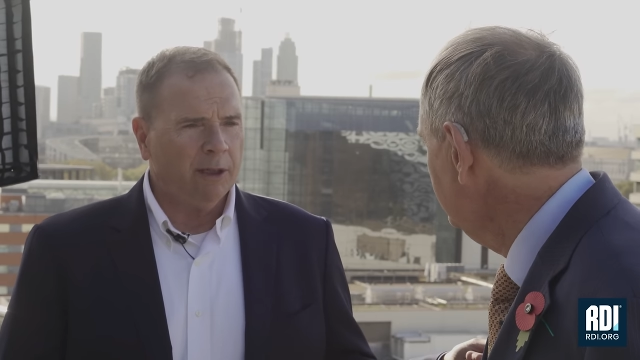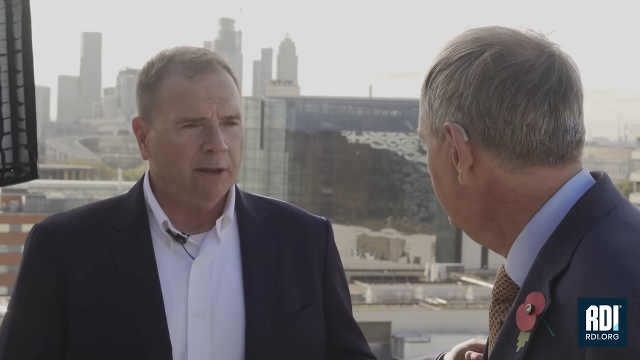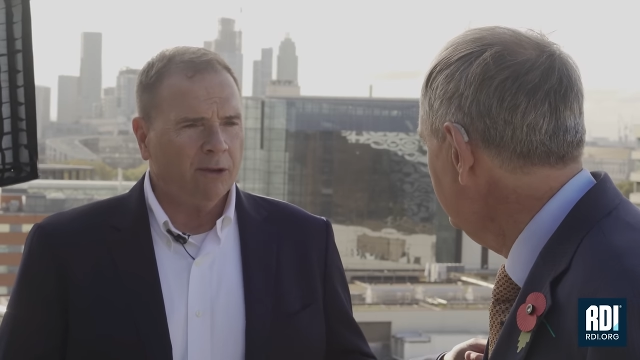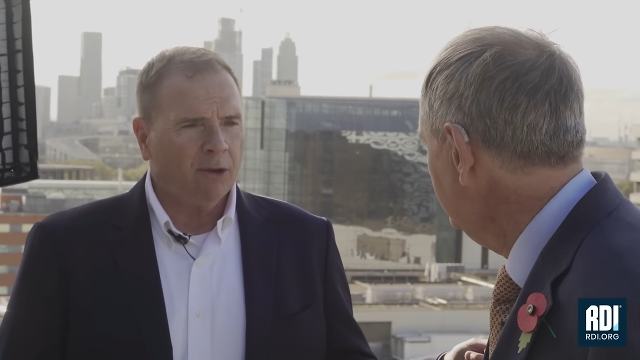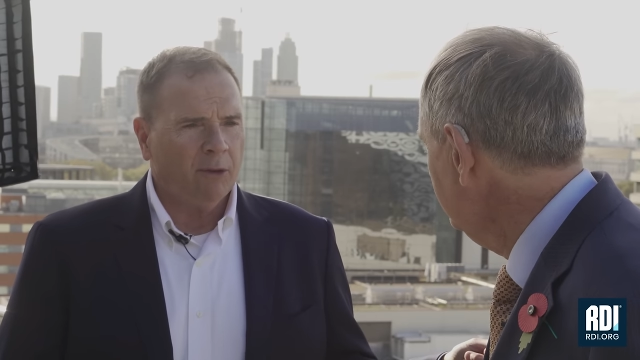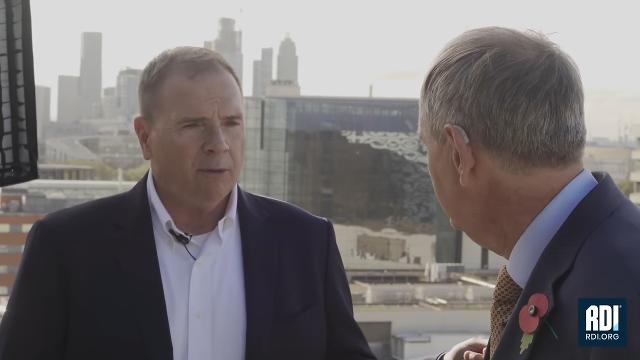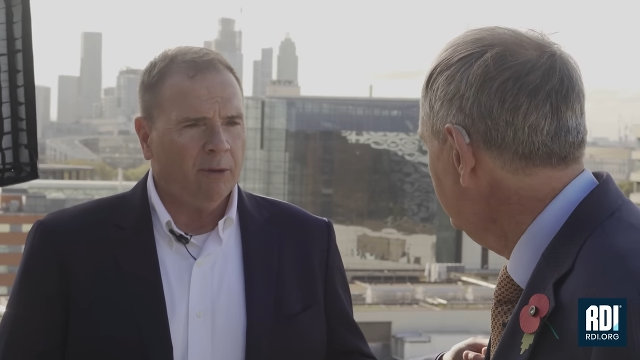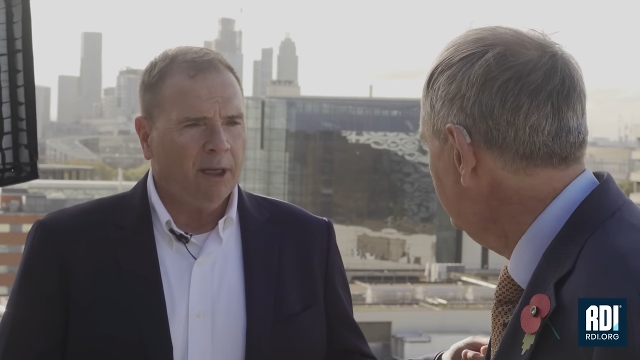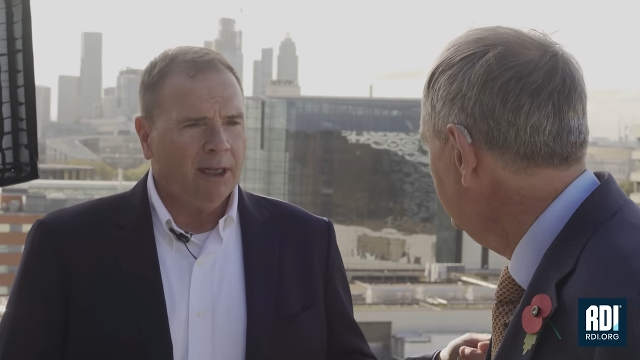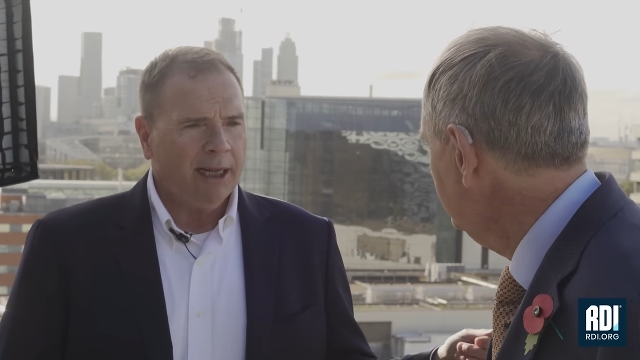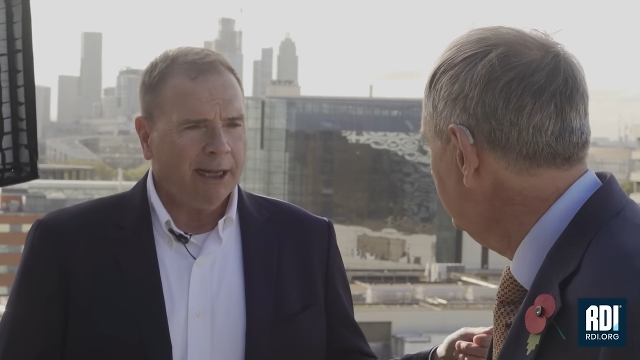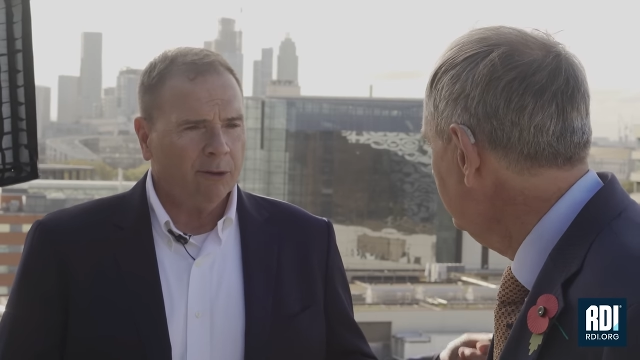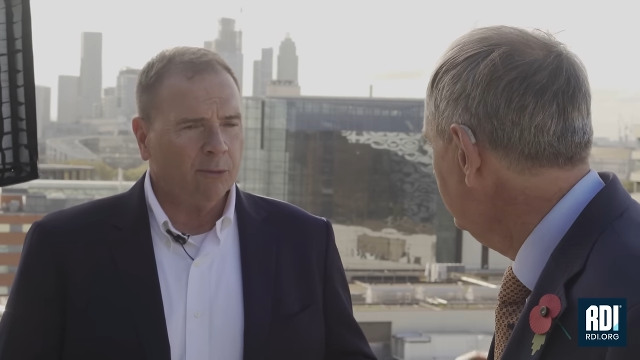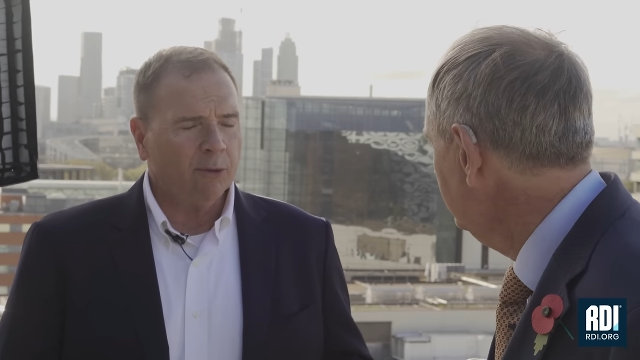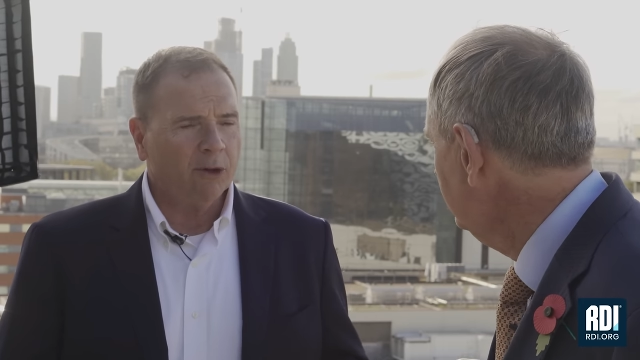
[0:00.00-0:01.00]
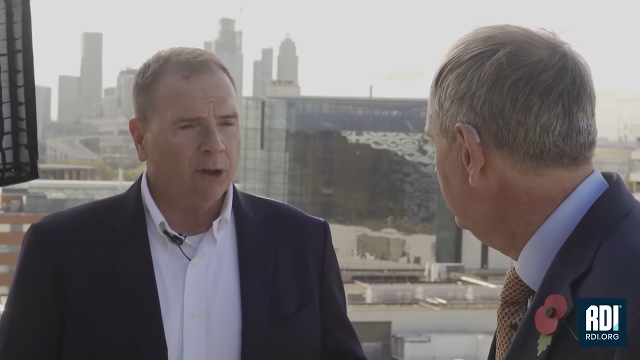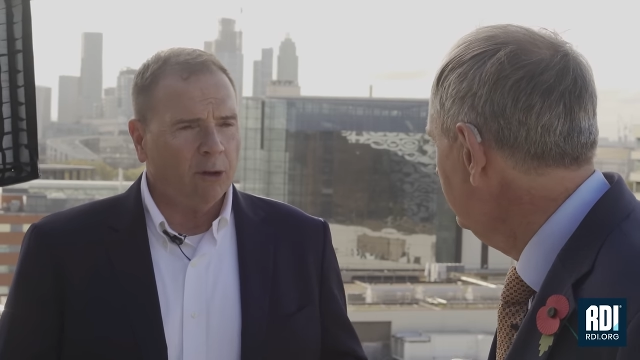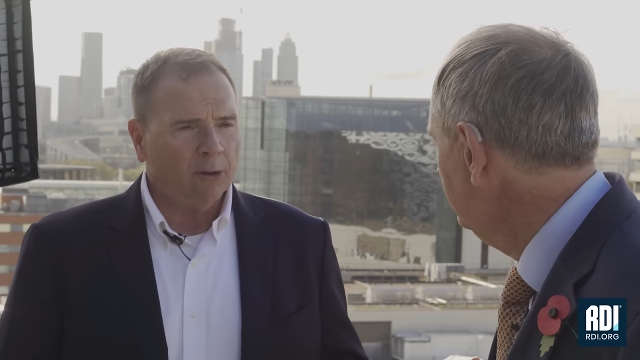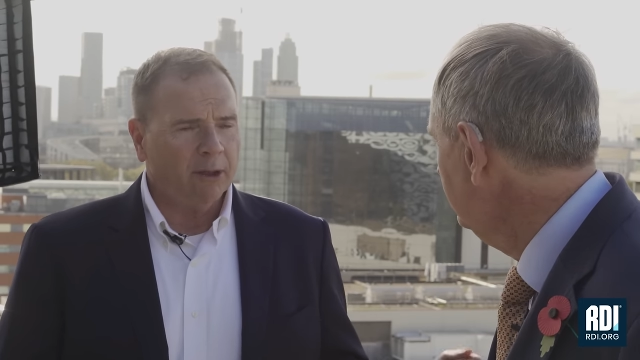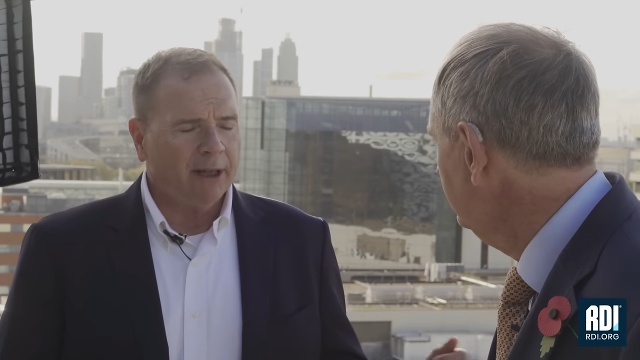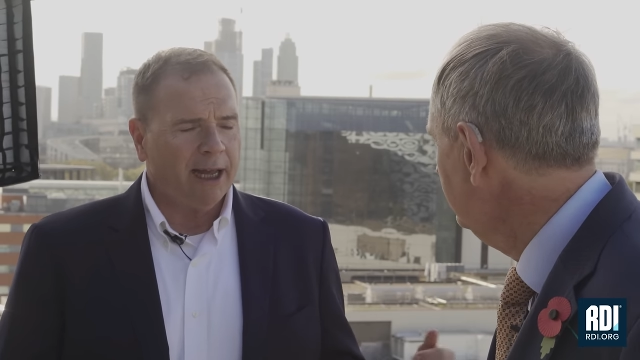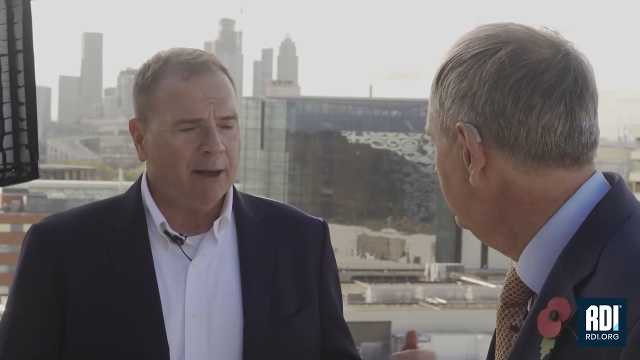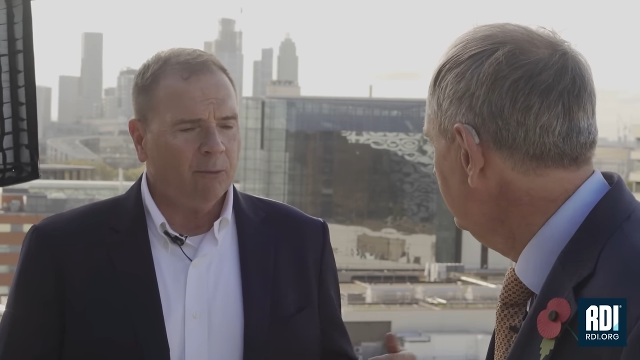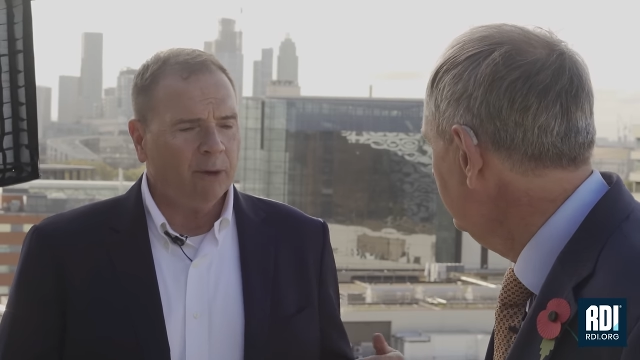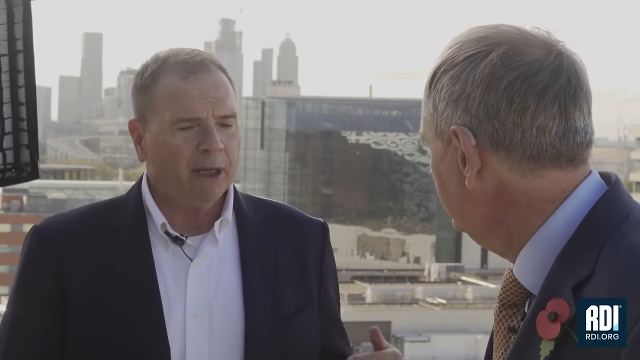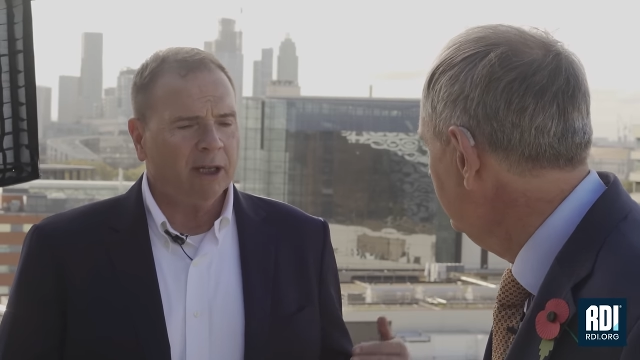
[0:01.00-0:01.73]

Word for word: and so as a result of that we